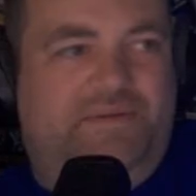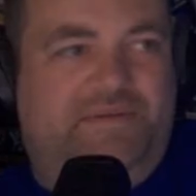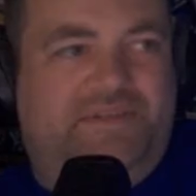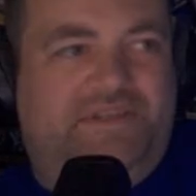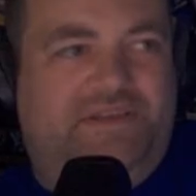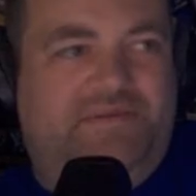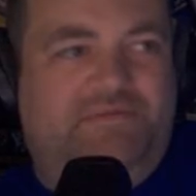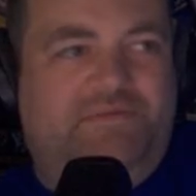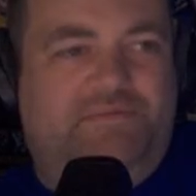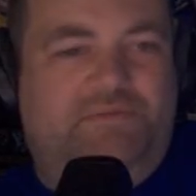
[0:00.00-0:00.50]
He
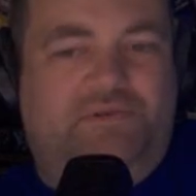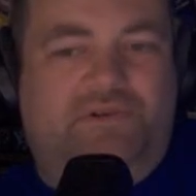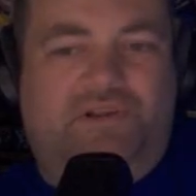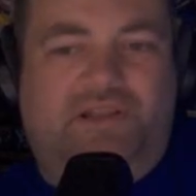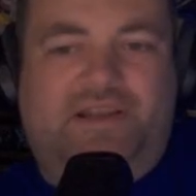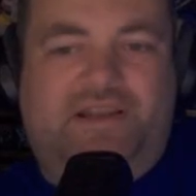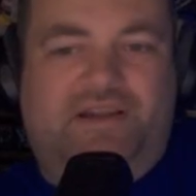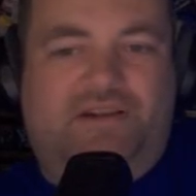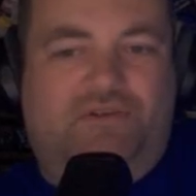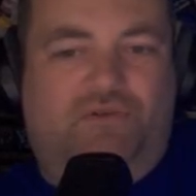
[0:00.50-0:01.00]
seems more
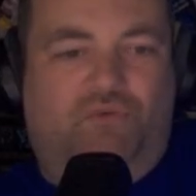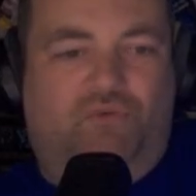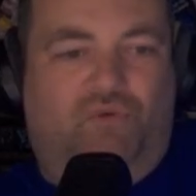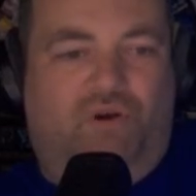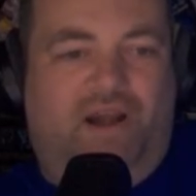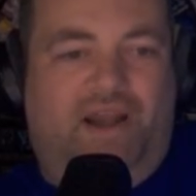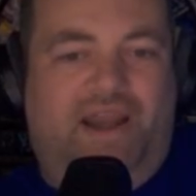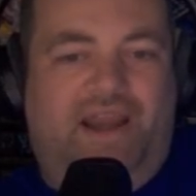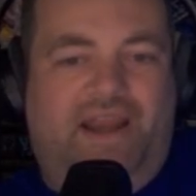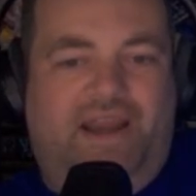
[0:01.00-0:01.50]
like a
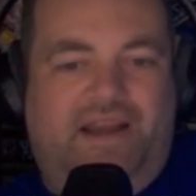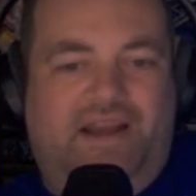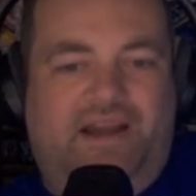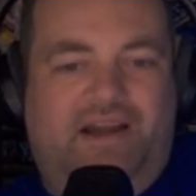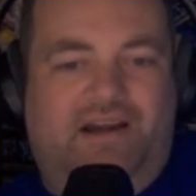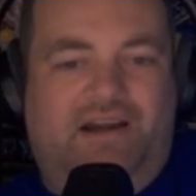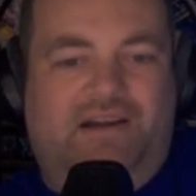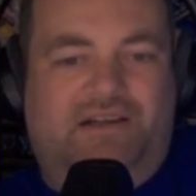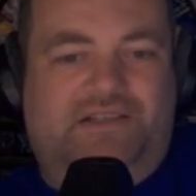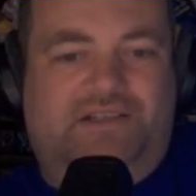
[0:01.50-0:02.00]
gray
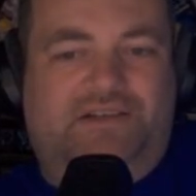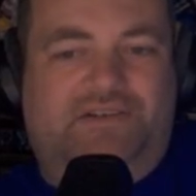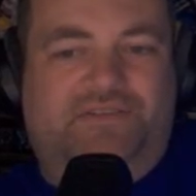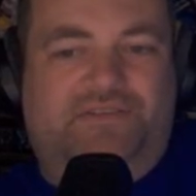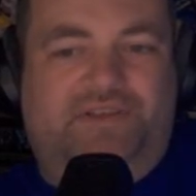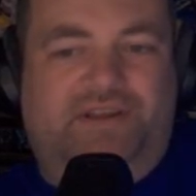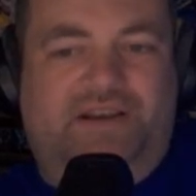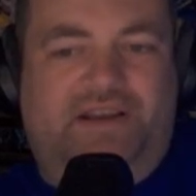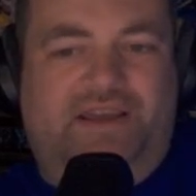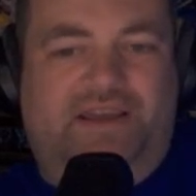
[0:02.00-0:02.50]
character
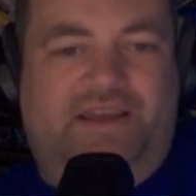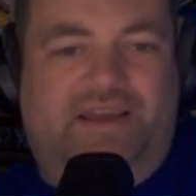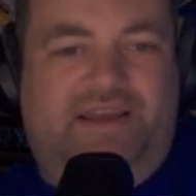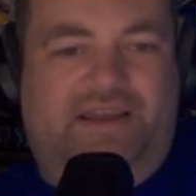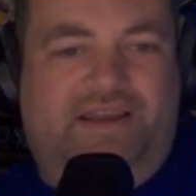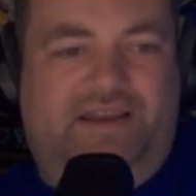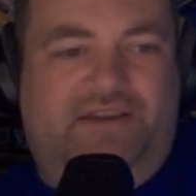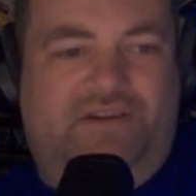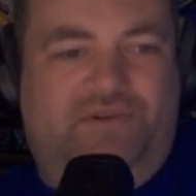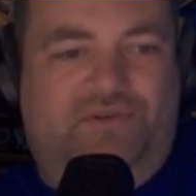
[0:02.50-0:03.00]
than
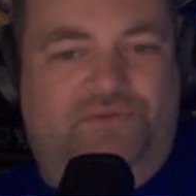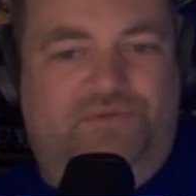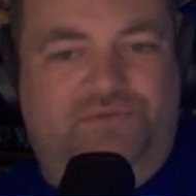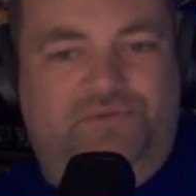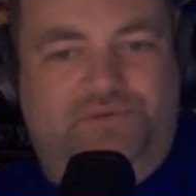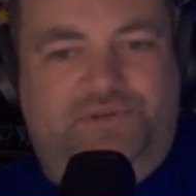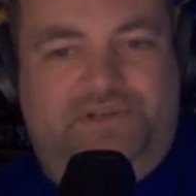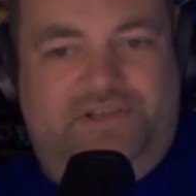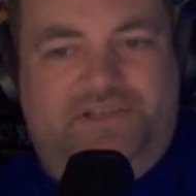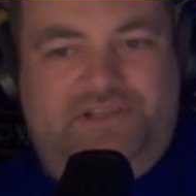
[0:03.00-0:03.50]
a
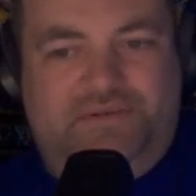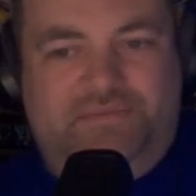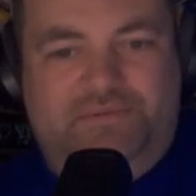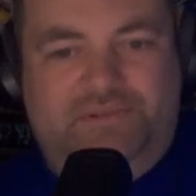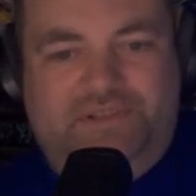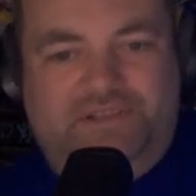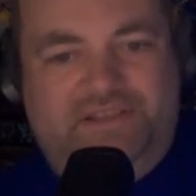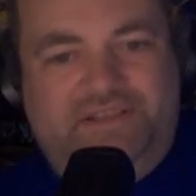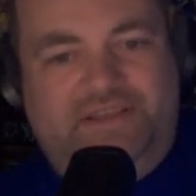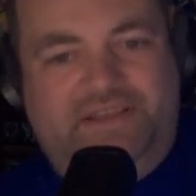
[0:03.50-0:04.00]
he's
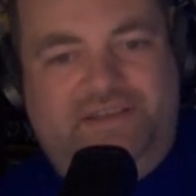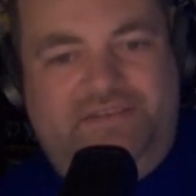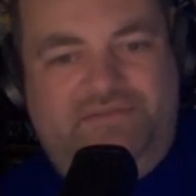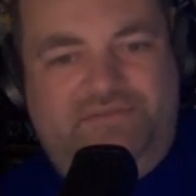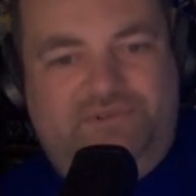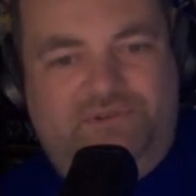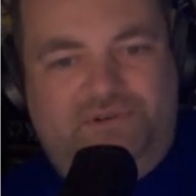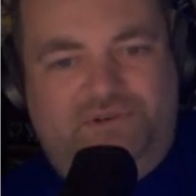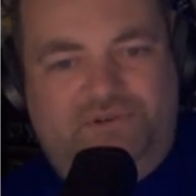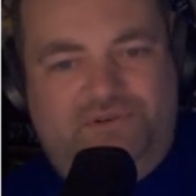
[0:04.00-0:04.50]
completely
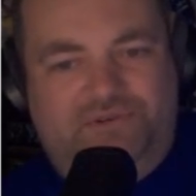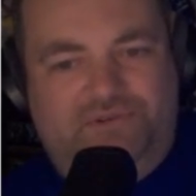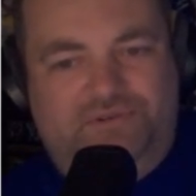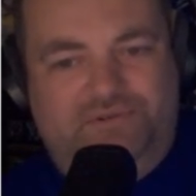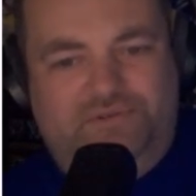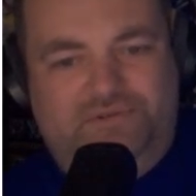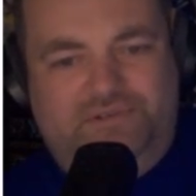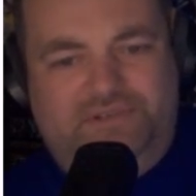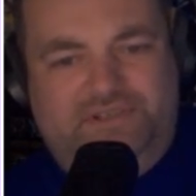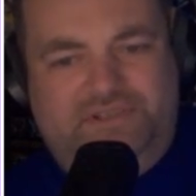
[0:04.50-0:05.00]
evil
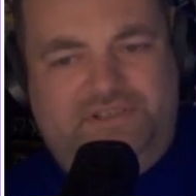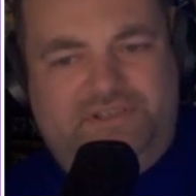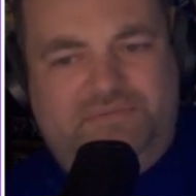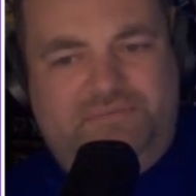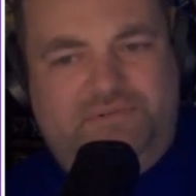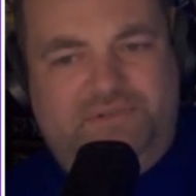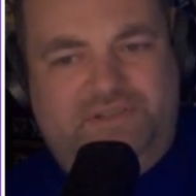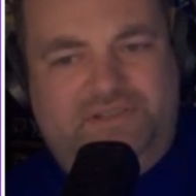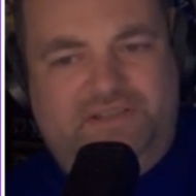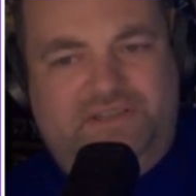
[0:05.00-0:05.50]
or he's
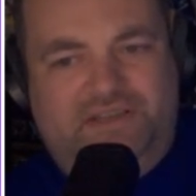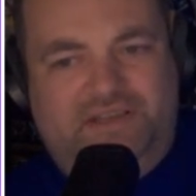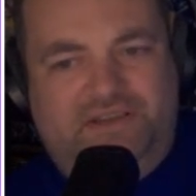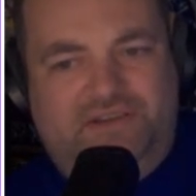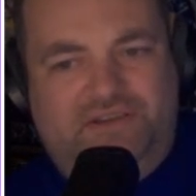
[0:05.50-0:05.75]
completely